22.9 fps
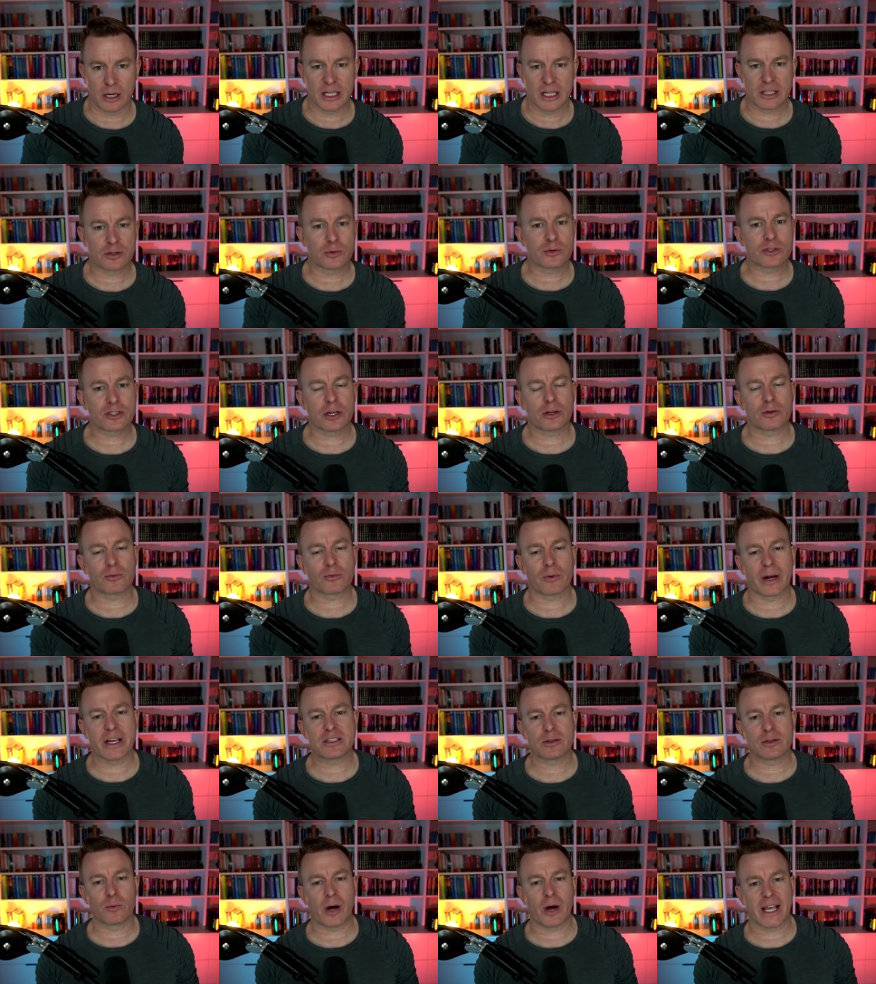It's also the
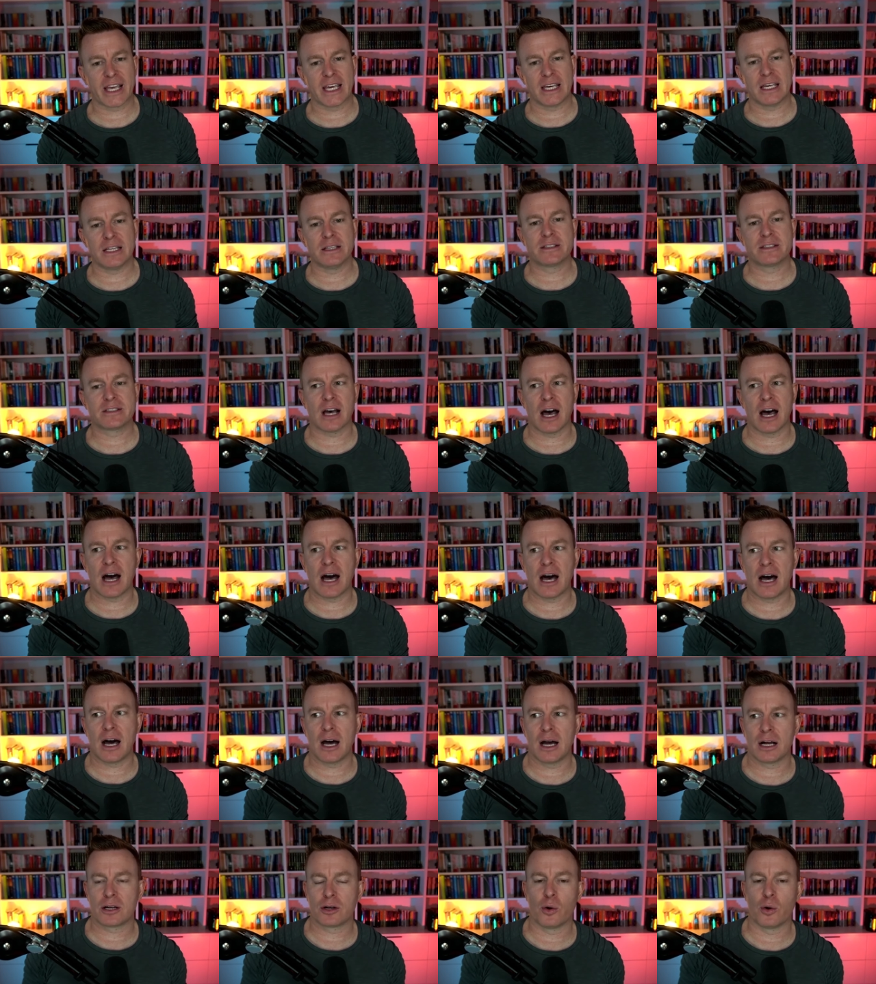reason why kids
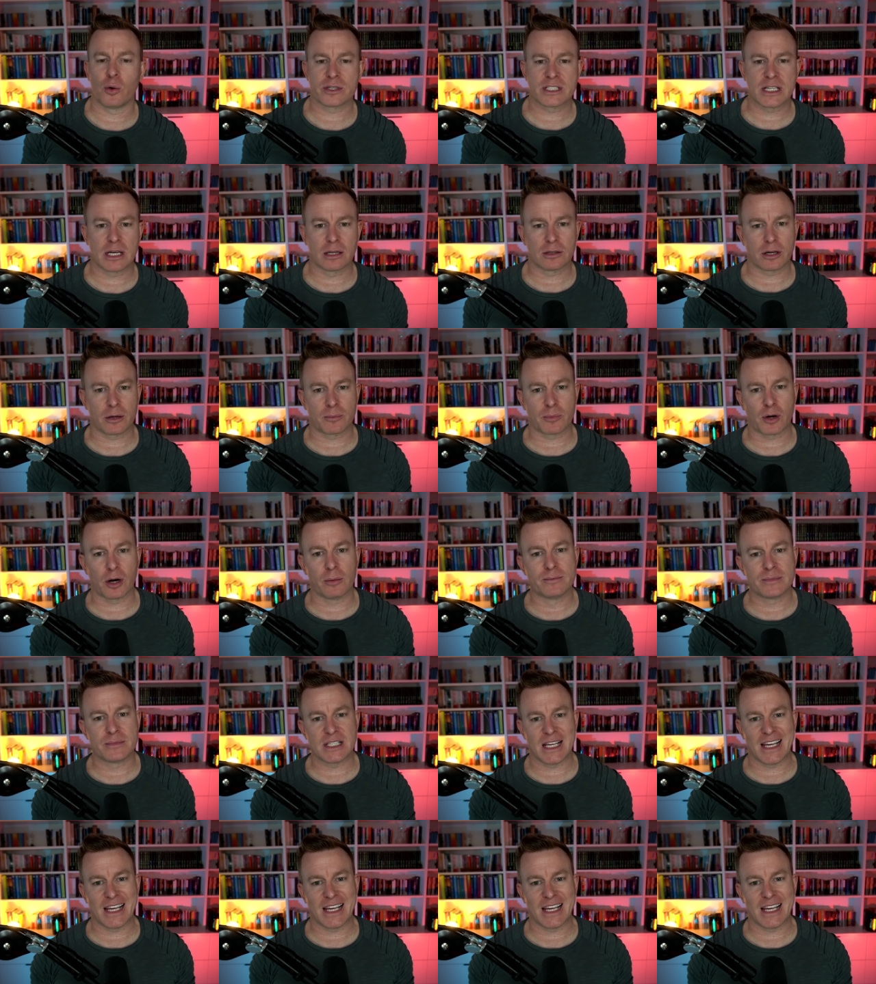are causing a lot of problems